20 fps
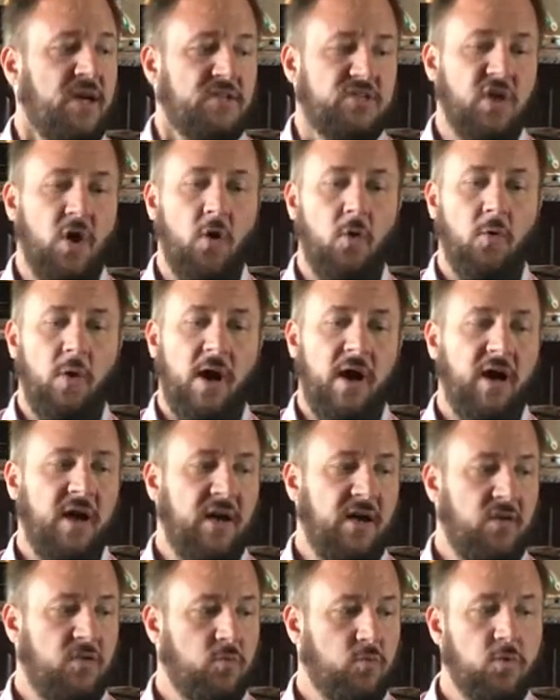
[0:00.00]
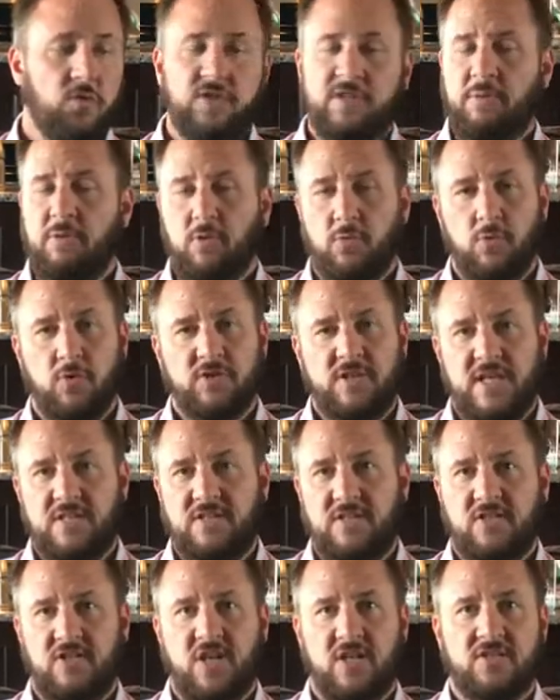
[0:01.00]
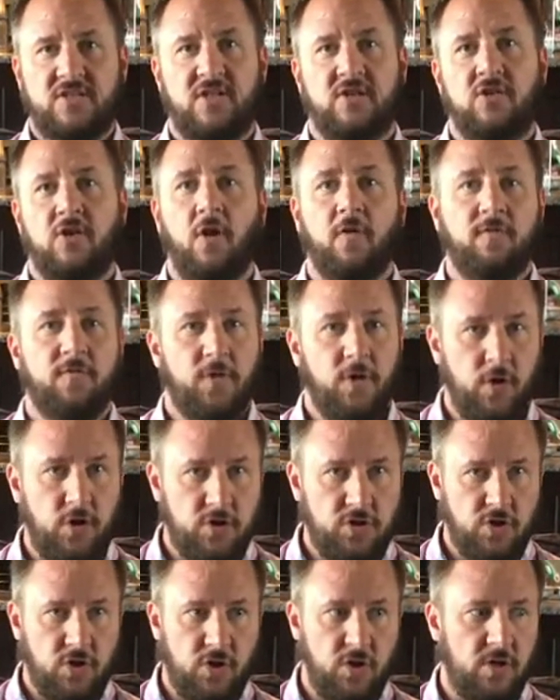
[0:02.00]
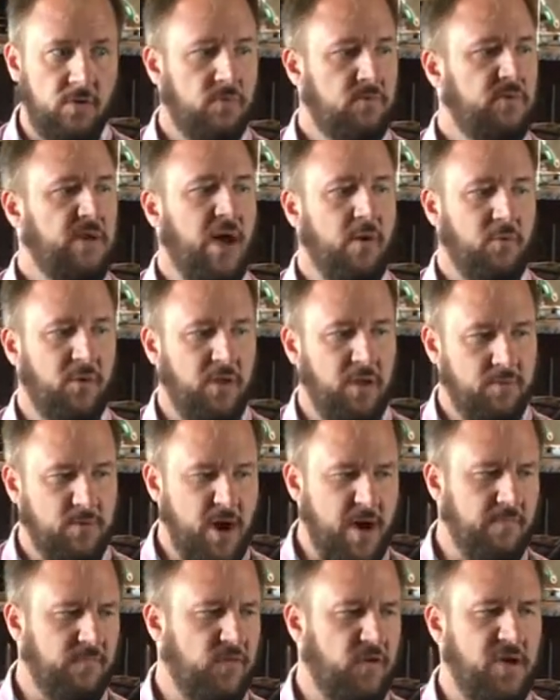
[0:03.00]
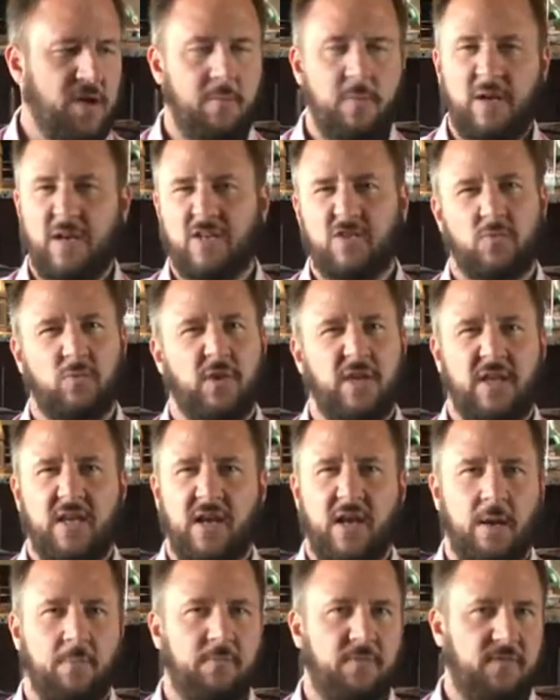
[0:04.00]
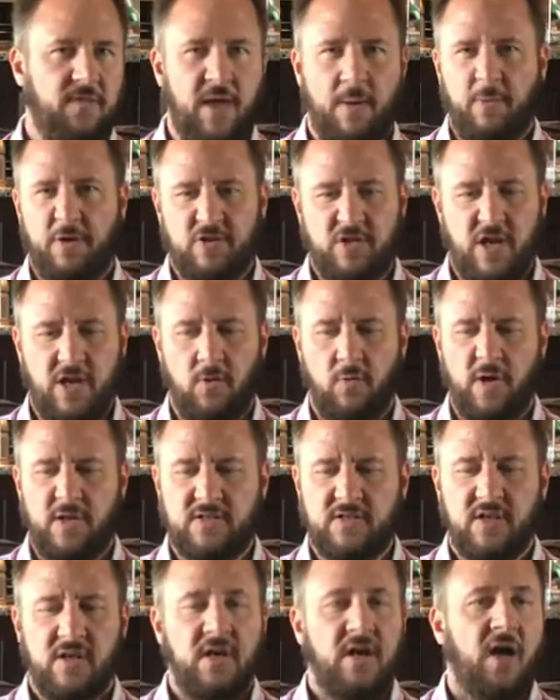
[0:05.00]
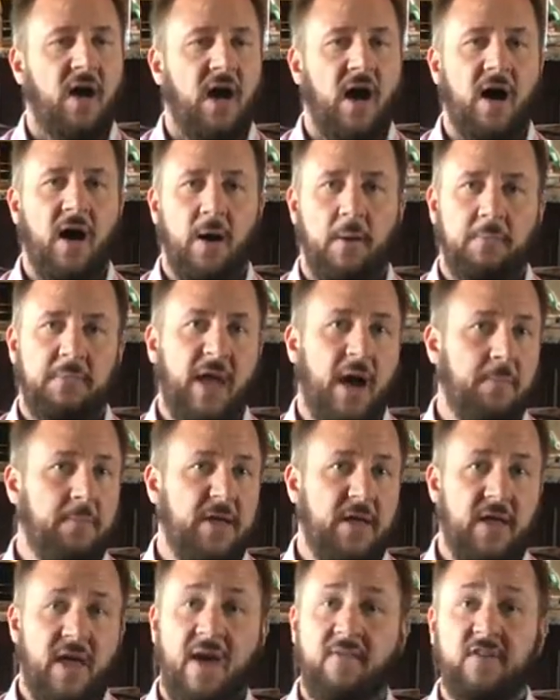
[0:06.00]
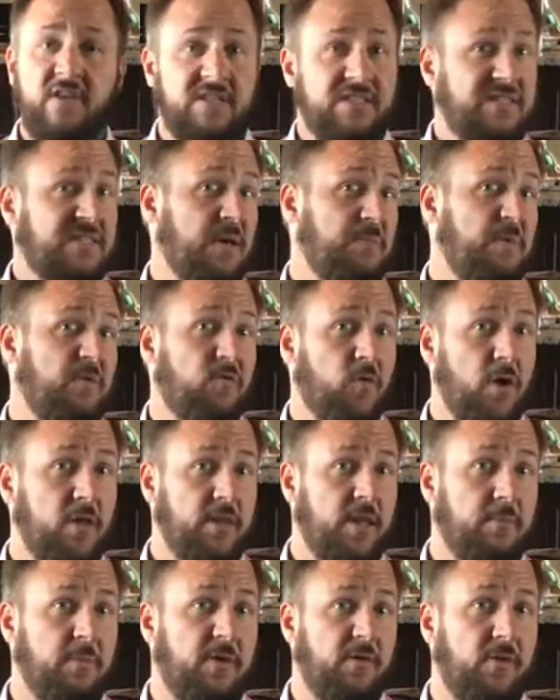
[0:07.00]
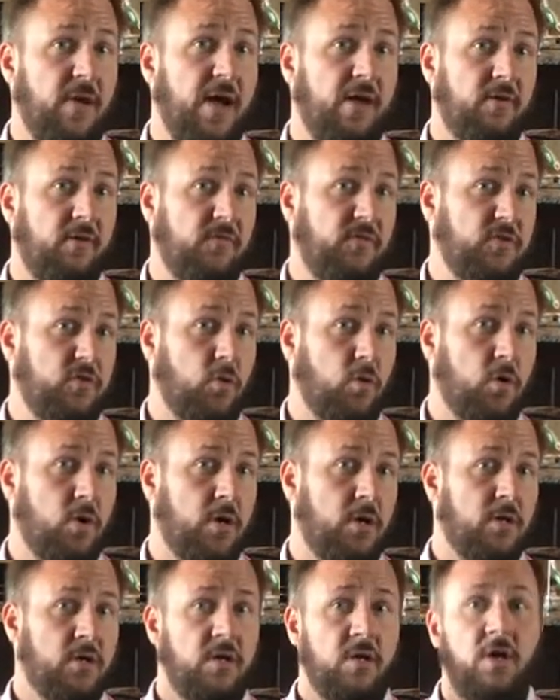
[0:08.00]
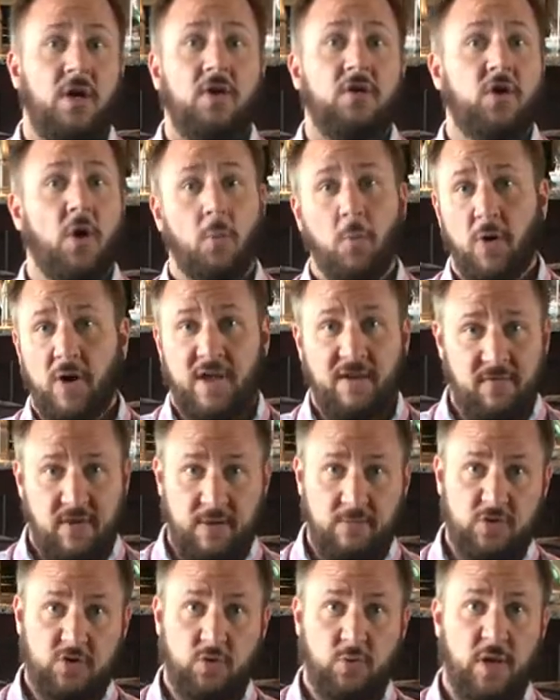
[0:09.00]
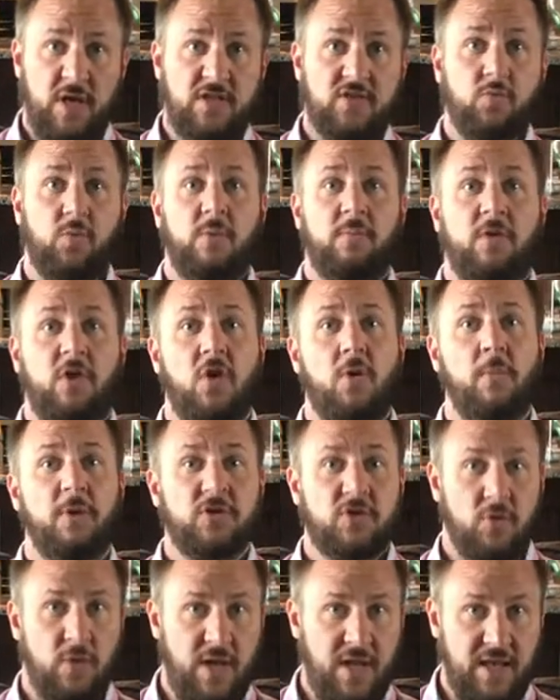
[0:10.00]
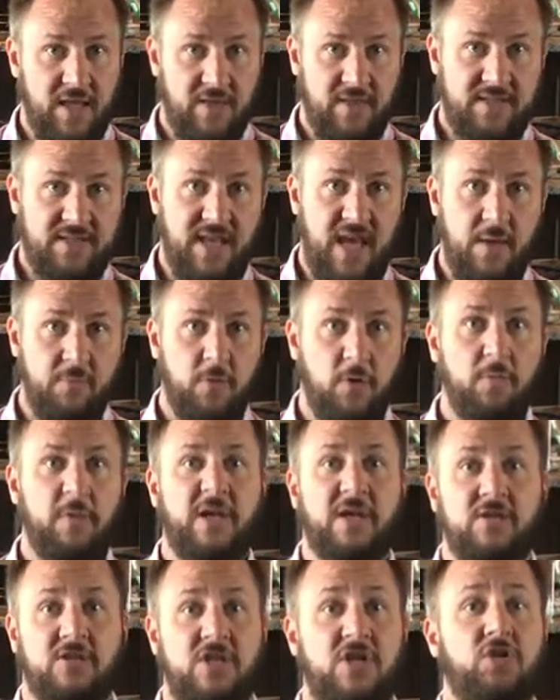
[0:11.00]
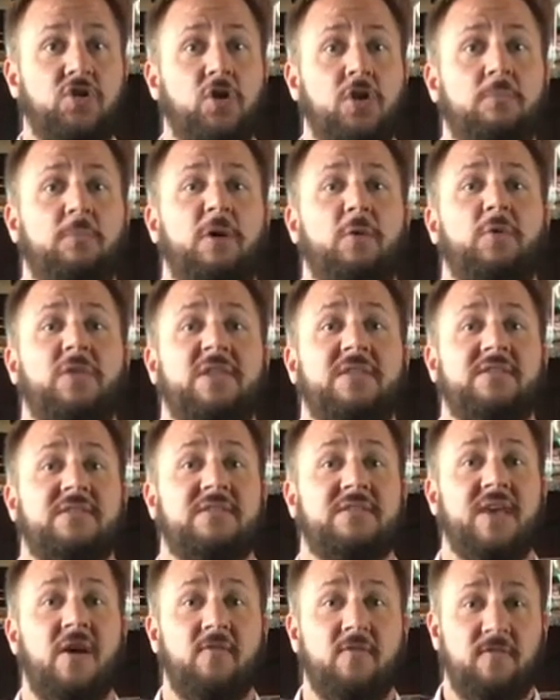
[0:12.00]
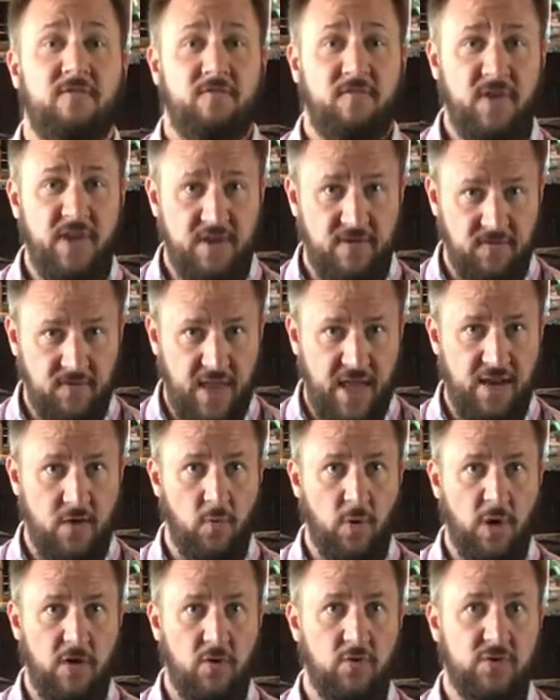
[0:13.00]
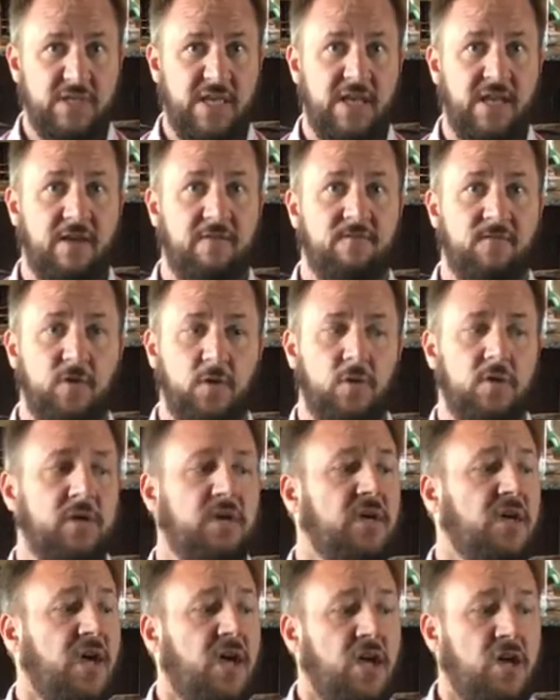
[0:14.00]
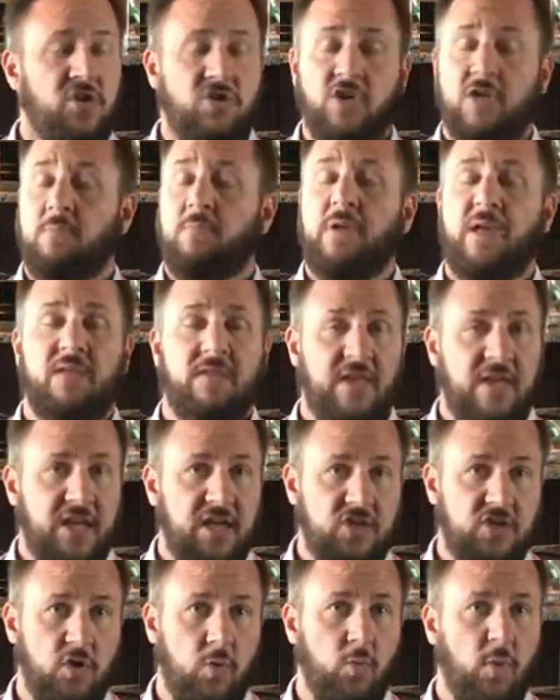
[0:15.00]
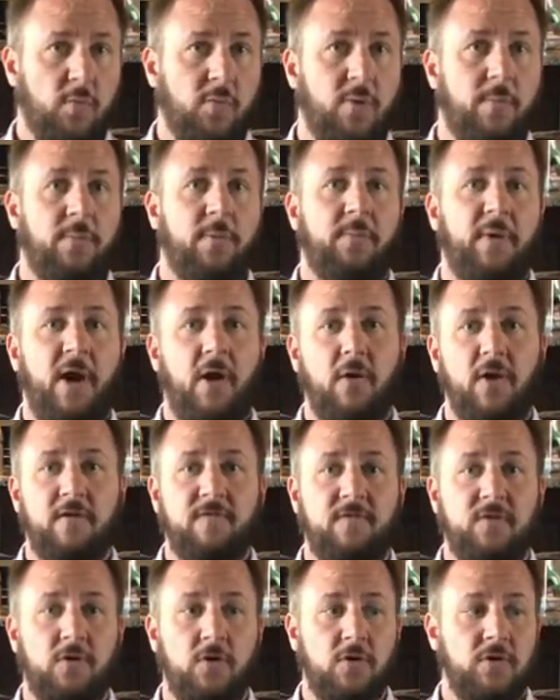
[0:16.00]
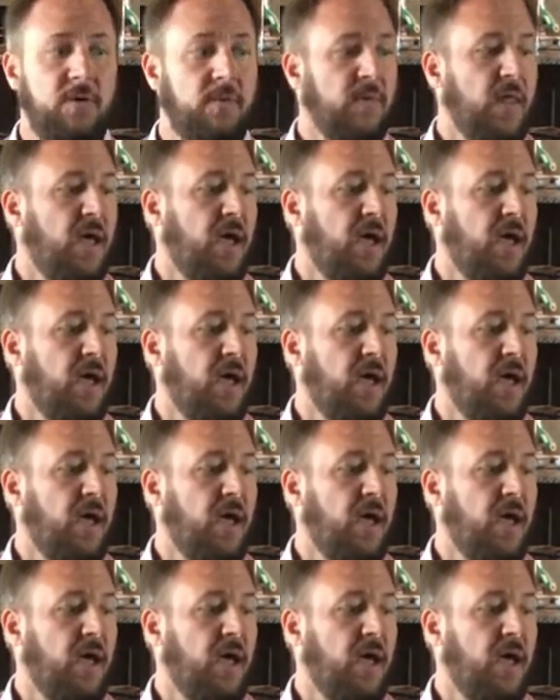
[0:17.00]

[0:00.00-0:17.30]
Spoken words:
So the rules, some of the rules I suggested, no furniture, not really a problem for him, he doesn't really get up that much anyways. Having to sit before I let him enter out of the door. No more giving him treats when the humans are eating at the table, because he shouldn't be within 7 feet of anyone who's eating food. He shouldn't be in the kitchen when we're preparing food.